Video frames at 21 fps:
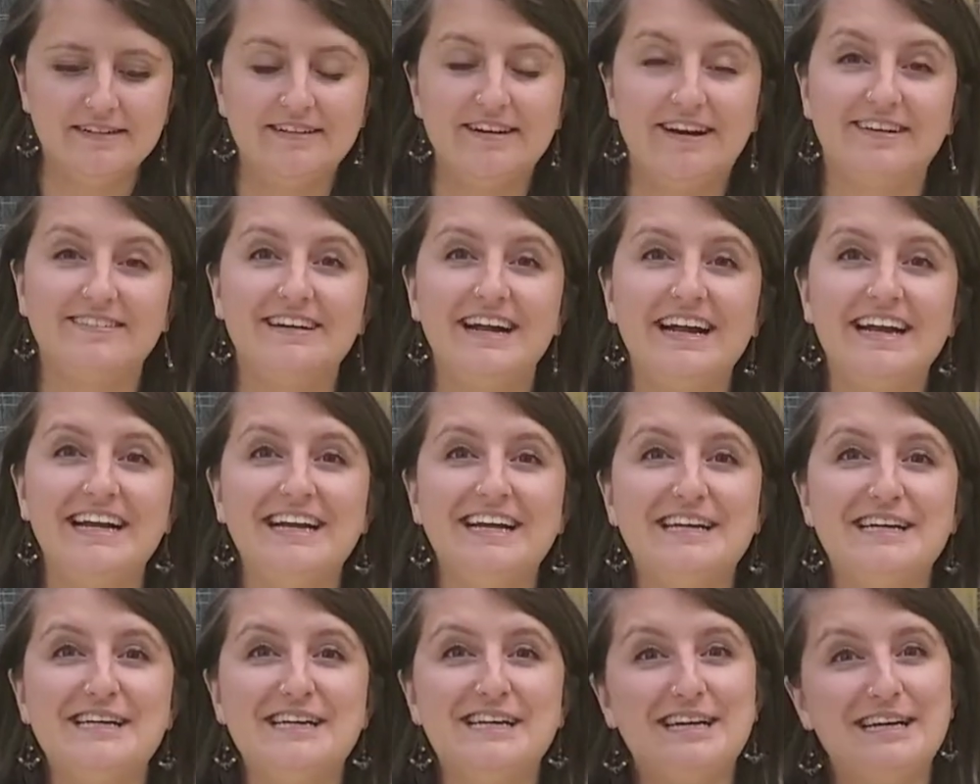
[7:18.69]
All right,
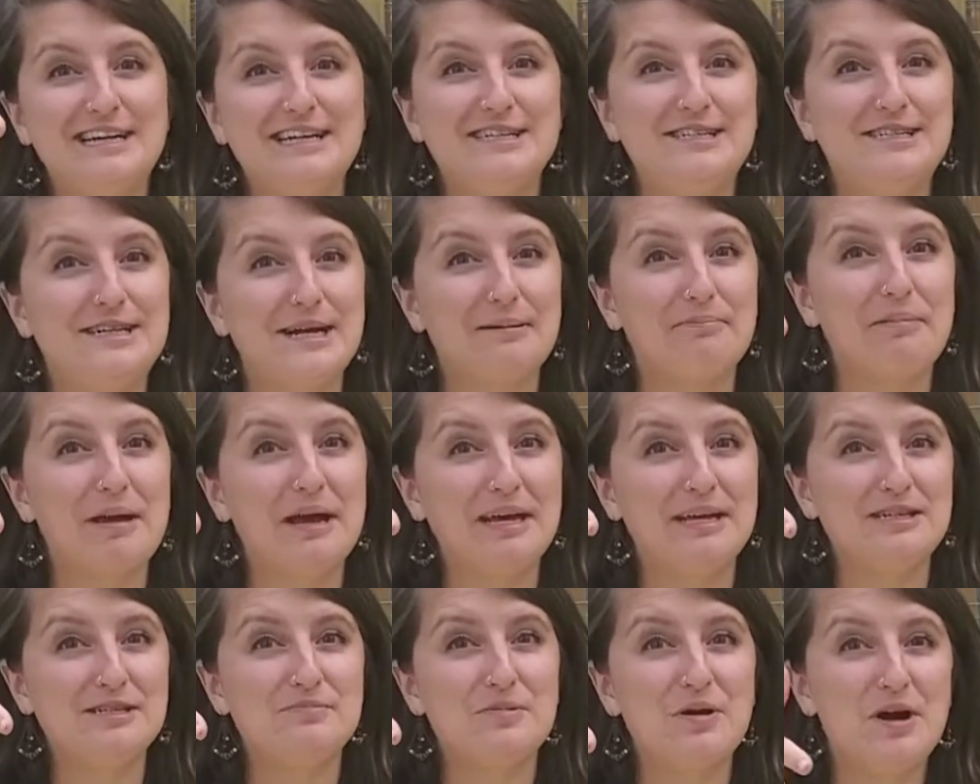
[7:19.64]
check back
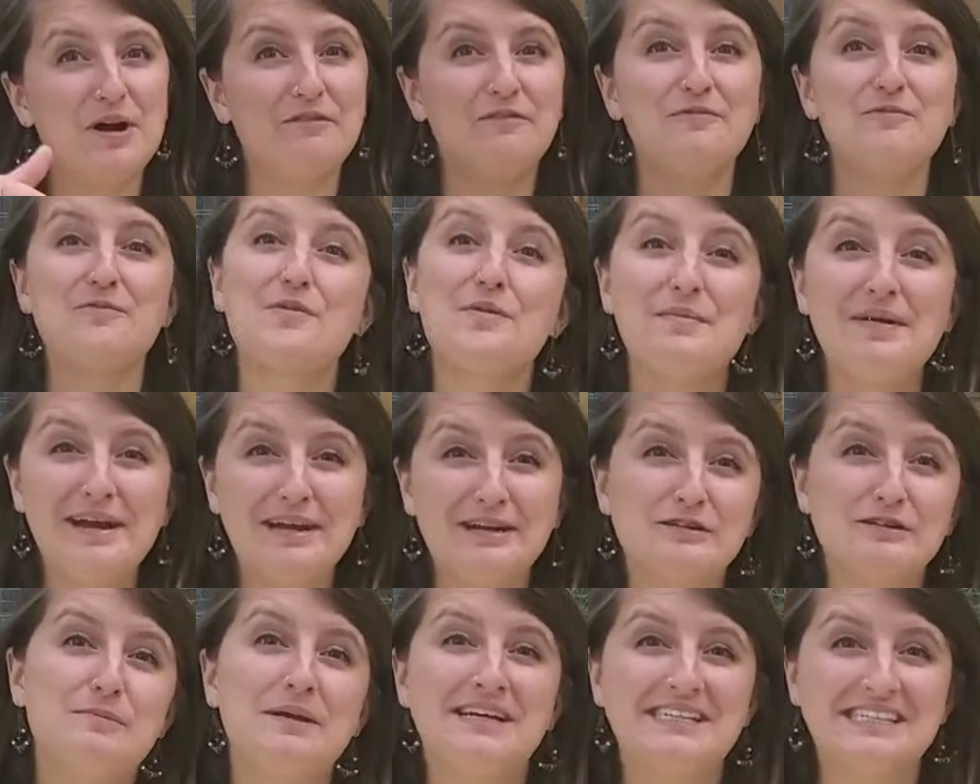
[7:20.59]
in tomorrow for more
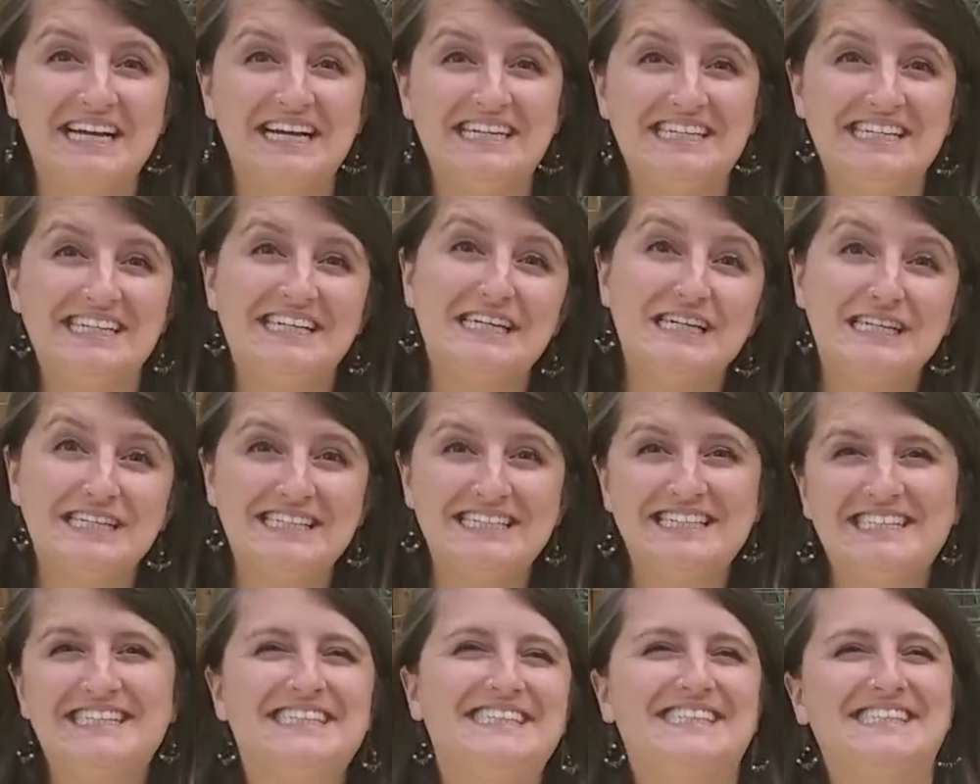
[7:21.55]
makerspace
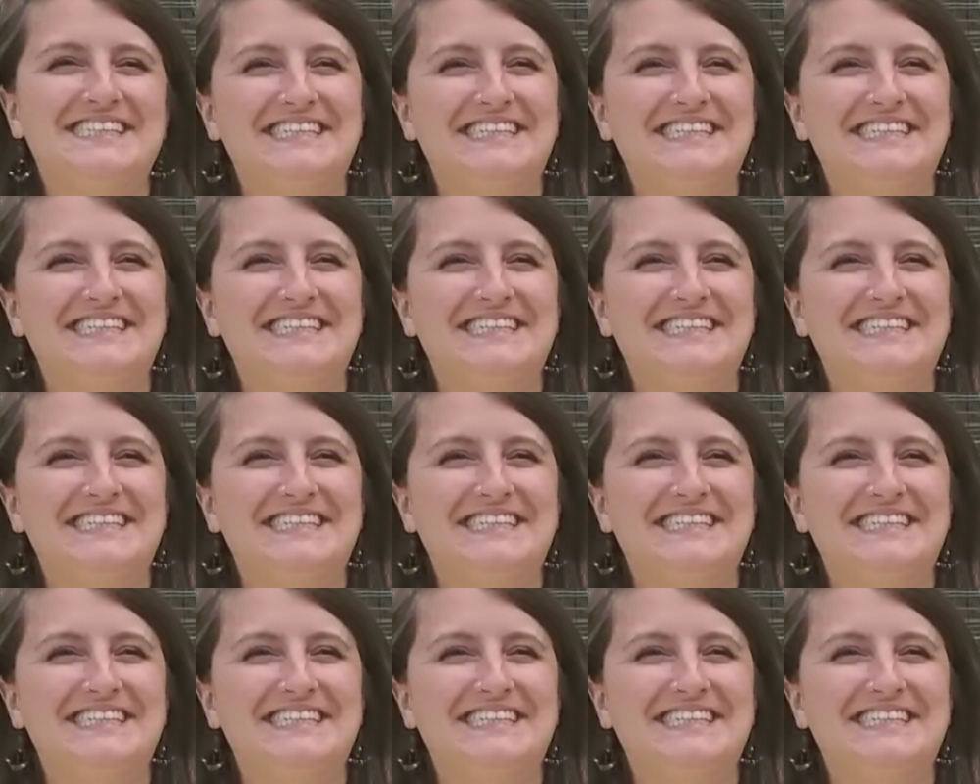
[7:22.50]
ideas.